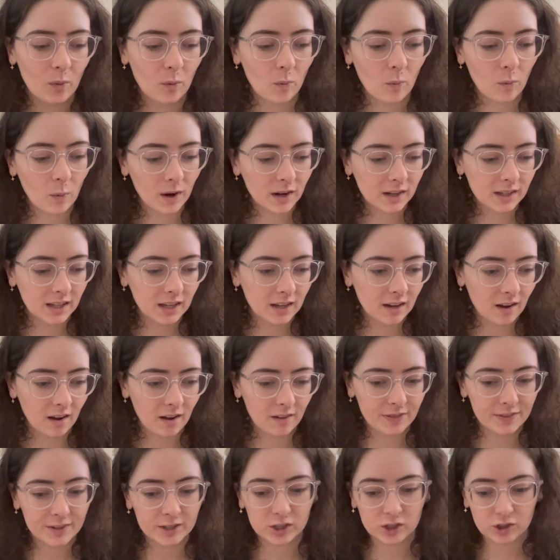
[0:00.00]
working on
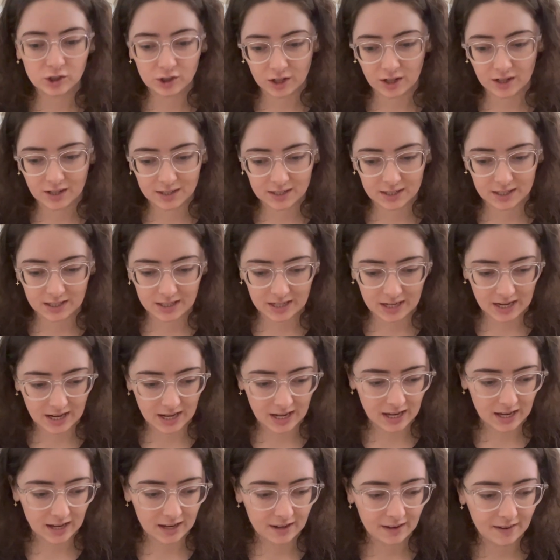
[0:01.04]
the shirt
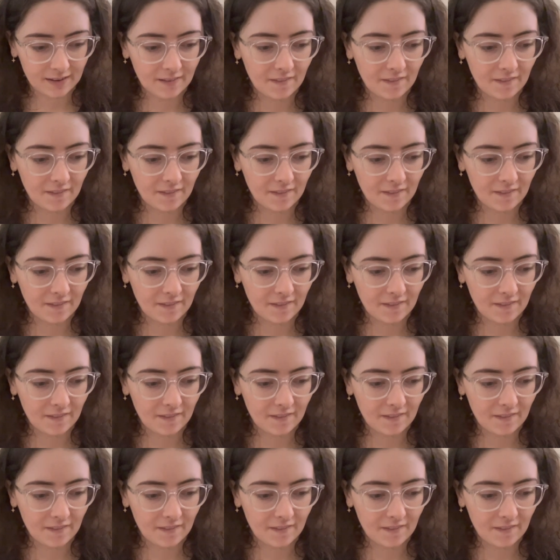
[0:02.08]
today.